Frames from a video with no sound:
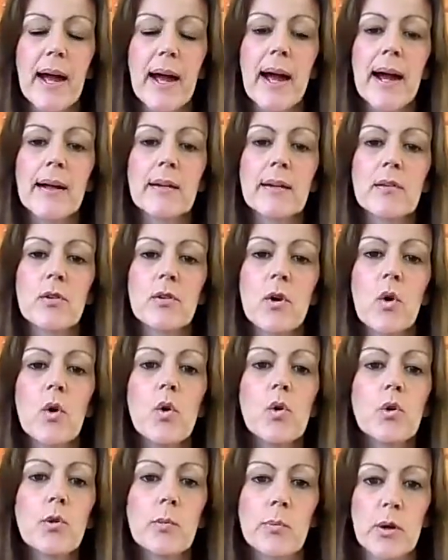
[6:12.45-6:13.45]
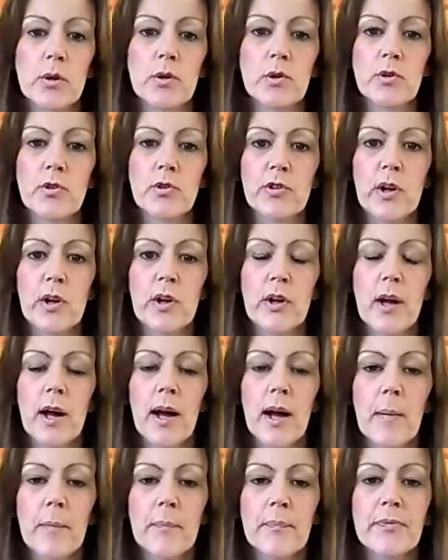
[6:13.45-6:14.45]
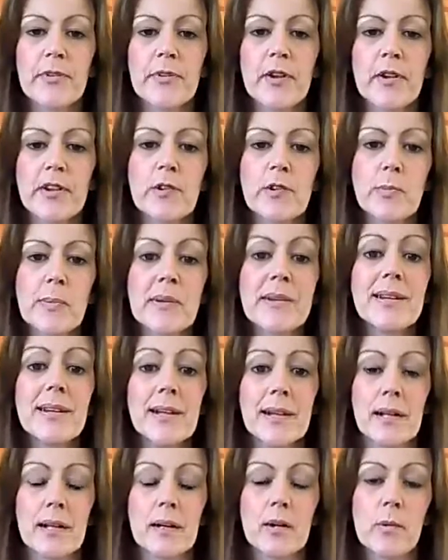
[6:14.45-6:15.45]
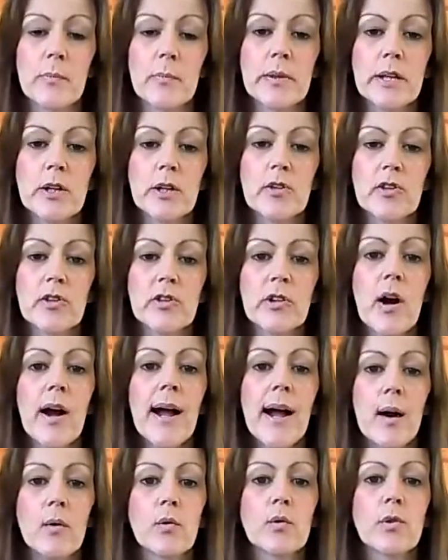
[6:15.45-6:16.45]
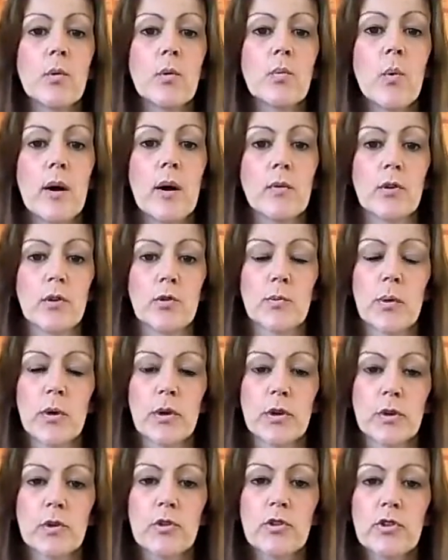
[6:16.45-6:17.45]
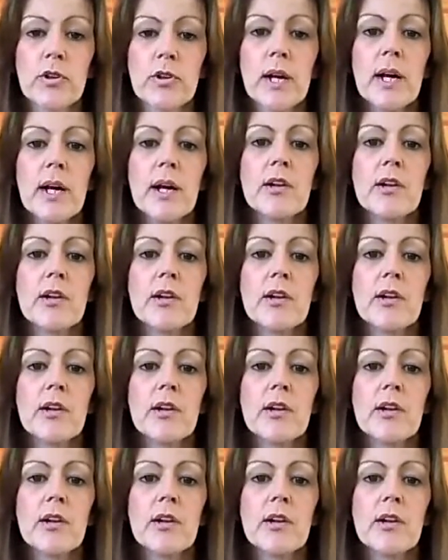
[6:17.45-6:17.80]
and all the products that this particular company uses are health and wellness products.